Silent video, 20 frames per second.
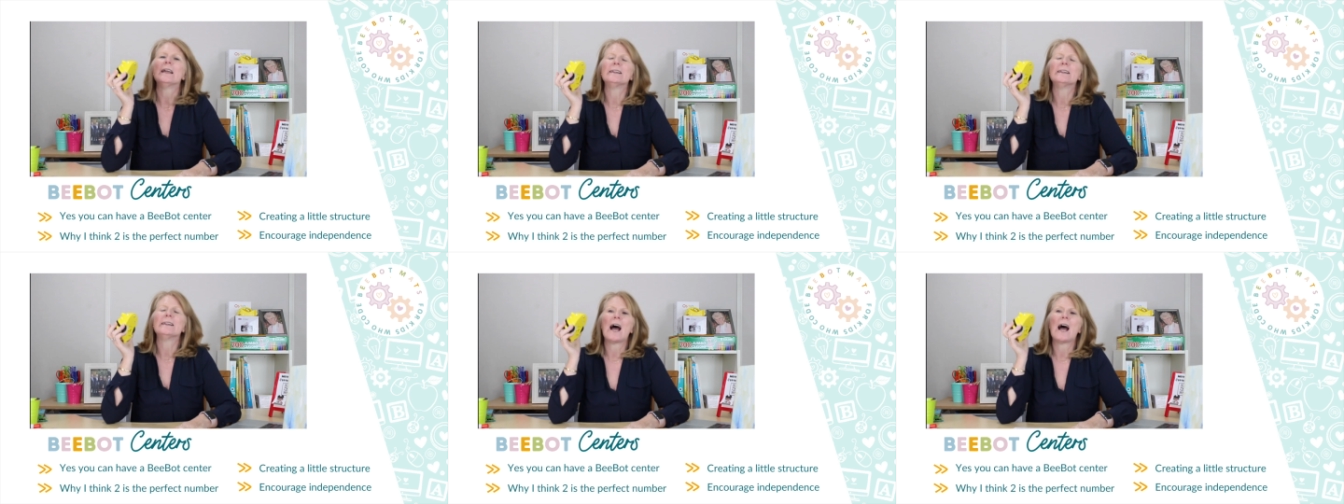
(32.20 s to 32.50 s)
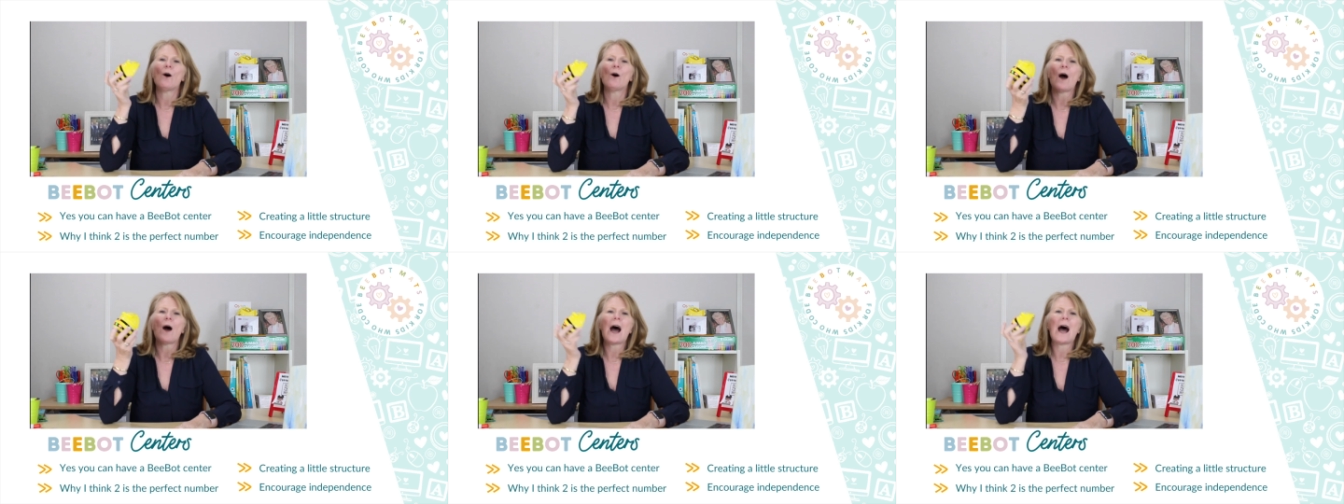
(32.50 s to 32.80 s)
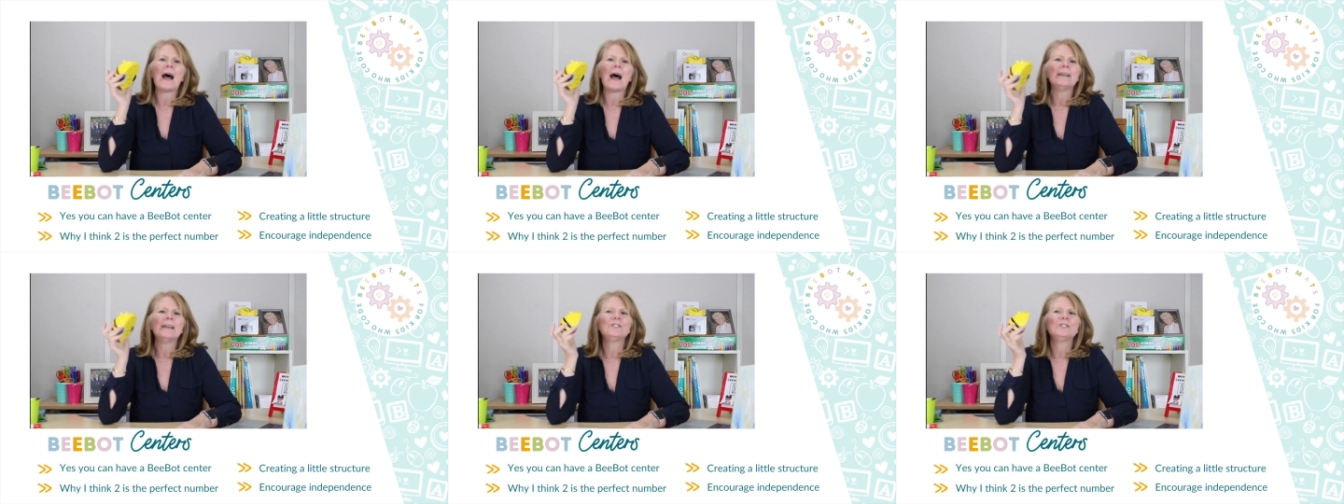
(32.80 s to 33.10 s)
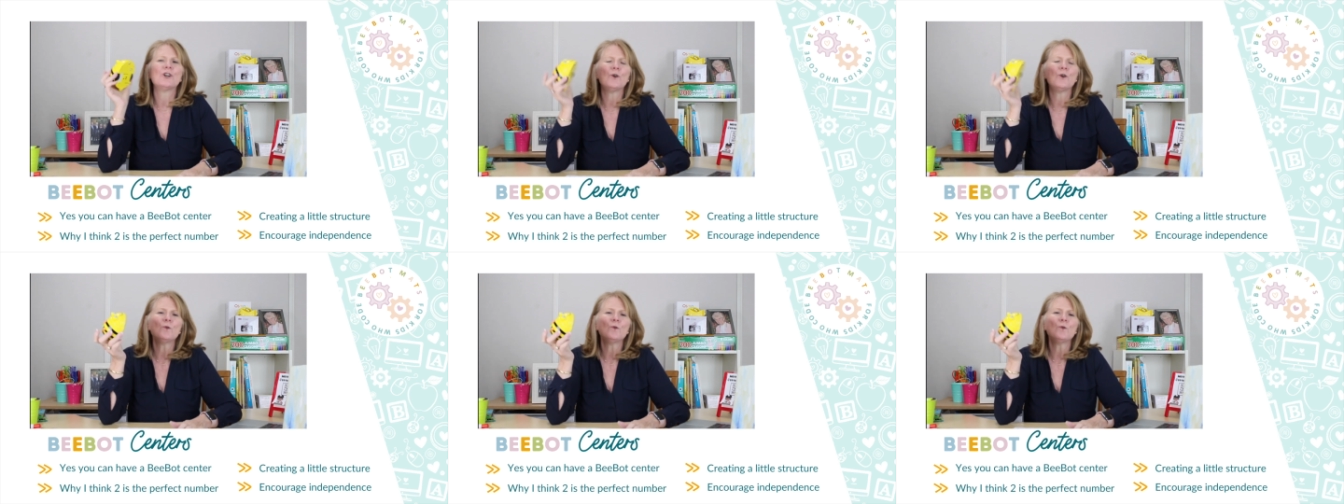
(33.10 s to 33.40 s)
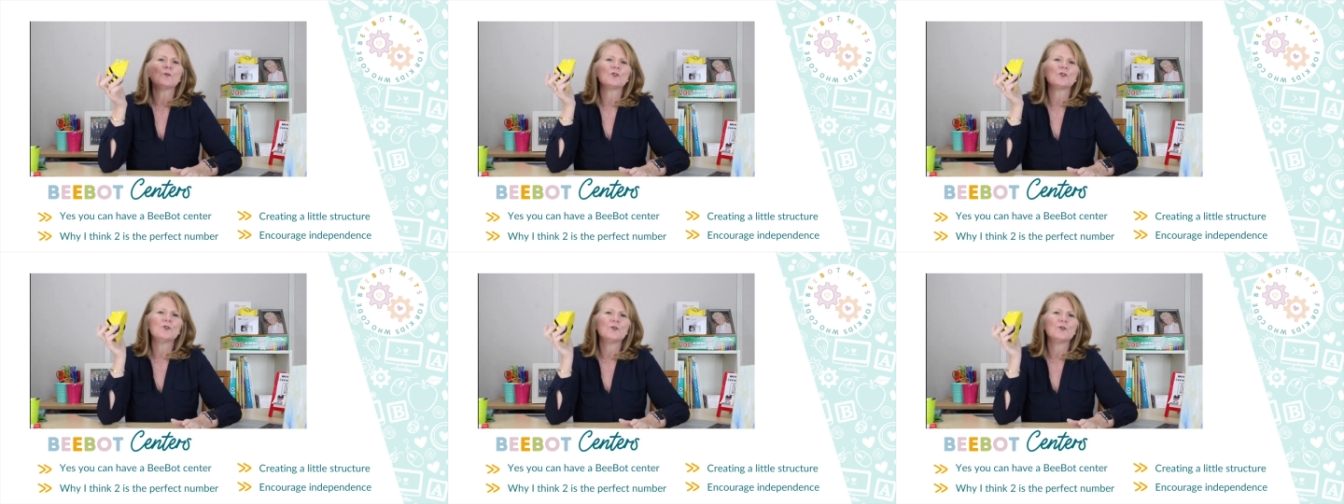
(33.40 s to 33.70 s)
Now, I
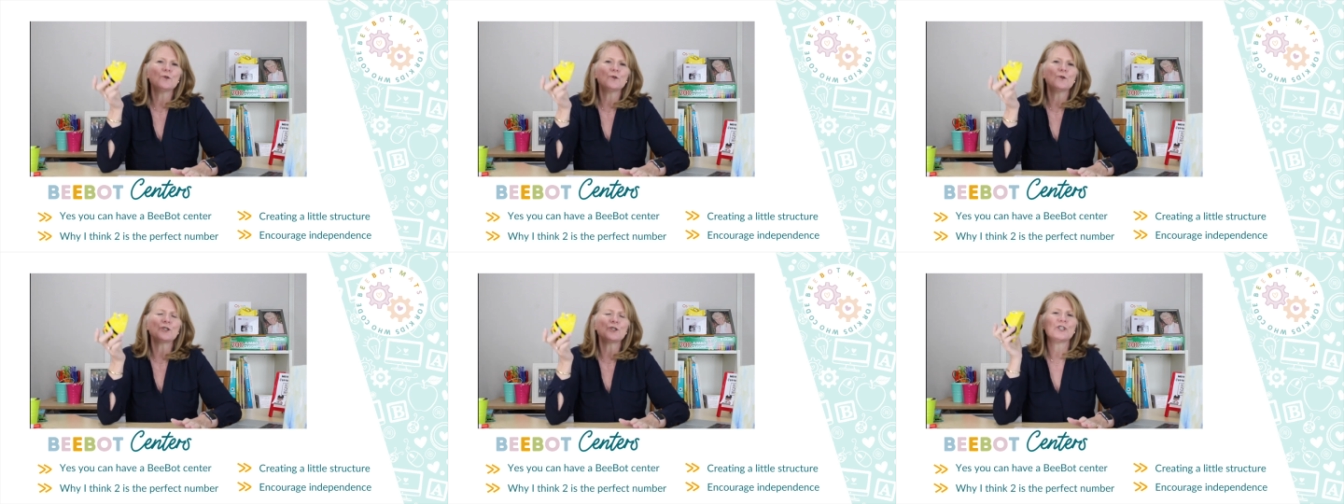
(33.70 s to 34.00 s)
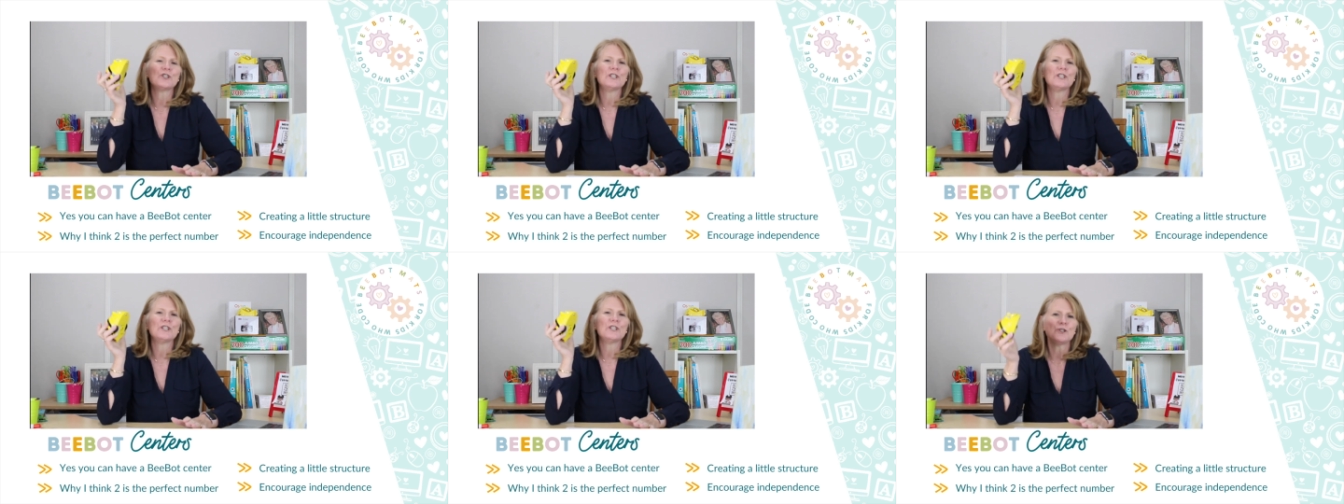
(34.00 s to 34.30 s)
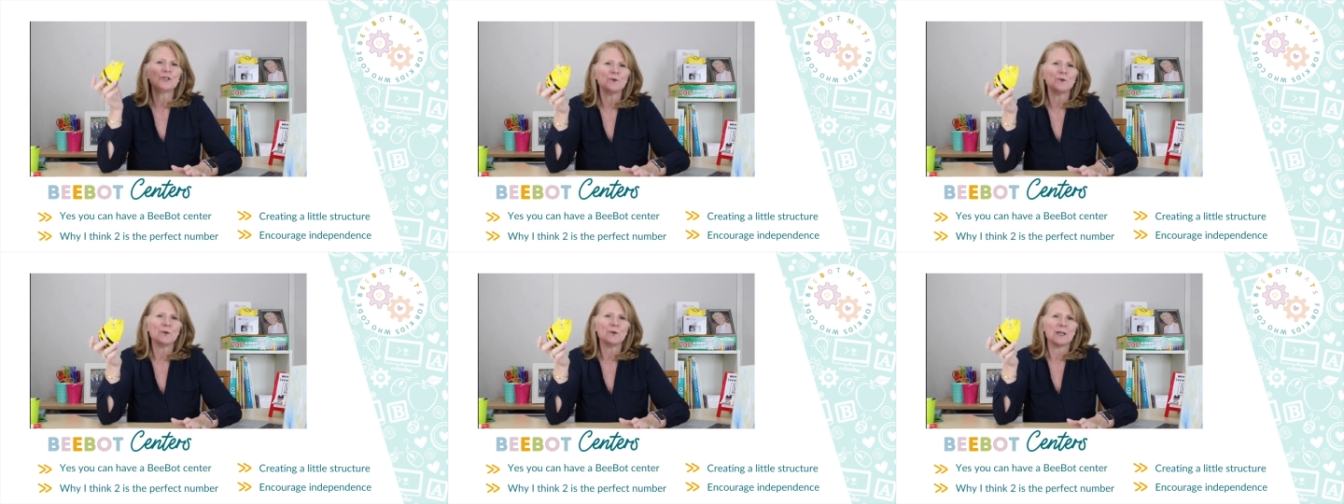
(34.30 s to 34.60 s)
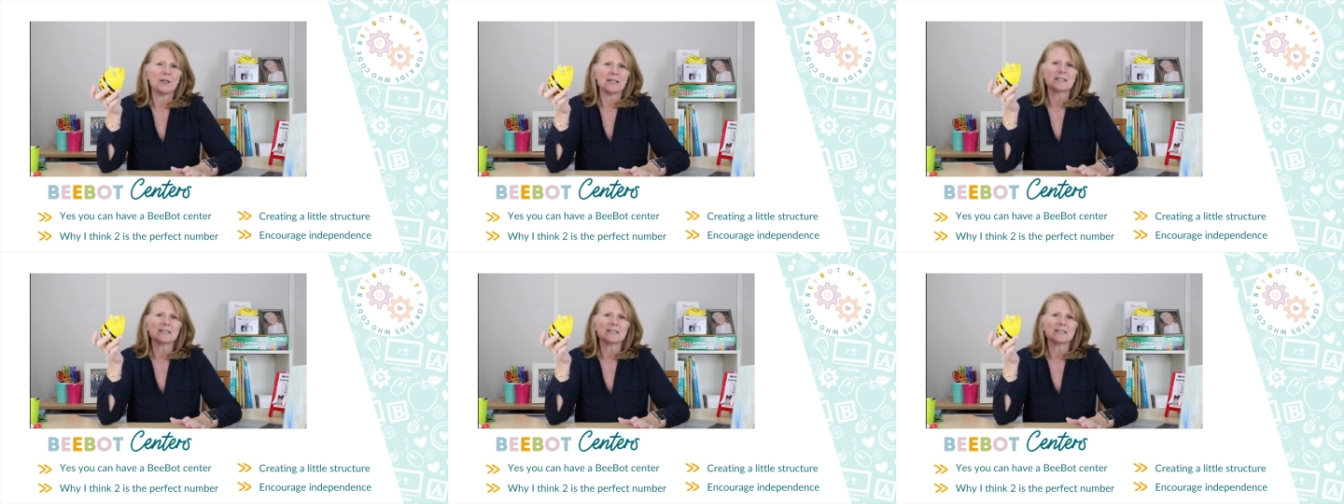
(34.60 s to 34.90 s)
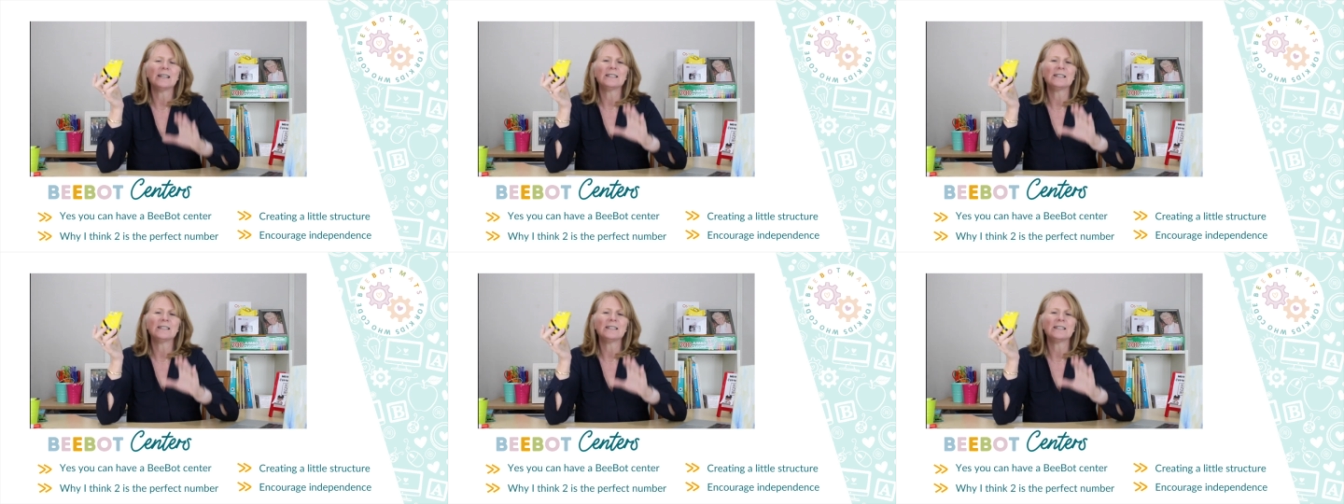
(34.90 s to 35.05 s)
don't usually do this